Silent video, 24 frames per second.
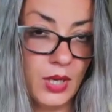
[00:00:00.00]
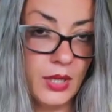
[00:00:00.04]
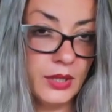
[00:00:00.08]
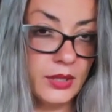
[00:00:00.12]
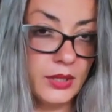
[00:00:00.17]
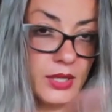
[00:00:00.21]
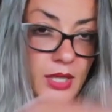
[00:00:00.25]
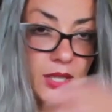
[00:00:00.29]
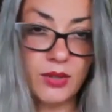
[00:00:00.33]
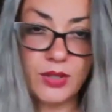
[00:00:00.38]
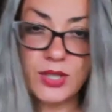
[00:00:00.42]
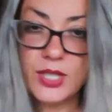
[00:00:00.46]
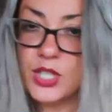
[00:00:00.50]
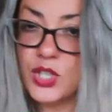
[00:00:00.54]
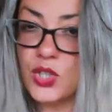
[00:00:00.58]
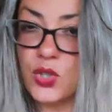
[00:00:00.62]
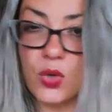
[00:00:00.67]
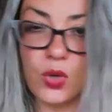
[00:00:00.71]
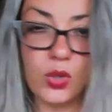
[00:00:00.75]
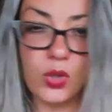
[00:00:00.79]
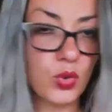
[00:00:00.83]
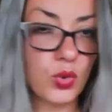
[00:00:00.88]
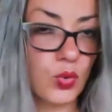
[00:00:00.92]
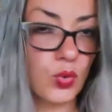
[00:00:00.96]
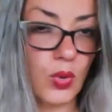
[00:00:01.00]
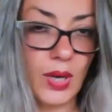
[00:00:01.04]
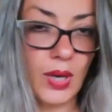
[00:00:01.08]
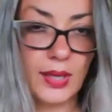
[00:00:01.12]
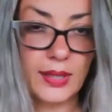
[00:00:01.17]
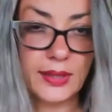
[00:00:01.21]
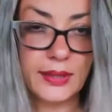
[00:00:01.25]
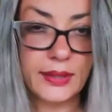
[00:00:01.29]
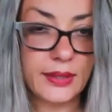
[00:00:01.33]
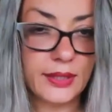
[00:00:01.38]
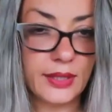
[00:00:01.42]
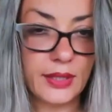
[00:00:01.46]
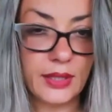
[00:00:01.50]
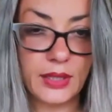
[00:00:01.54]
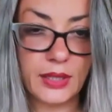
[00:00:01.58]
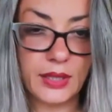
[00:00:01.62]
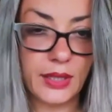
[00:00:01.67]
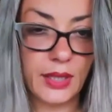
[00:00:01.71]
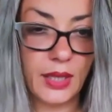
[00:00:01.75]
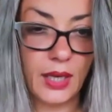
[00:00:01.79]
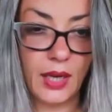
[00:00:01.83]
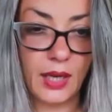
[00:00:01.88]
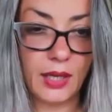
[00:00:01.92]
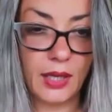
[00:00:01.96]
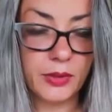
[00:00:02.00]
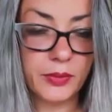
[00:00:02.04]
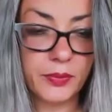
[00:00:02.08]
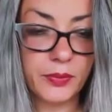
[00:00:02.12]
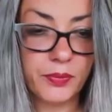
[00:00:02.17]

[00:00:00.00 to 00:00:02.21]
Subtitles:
There is no duality here,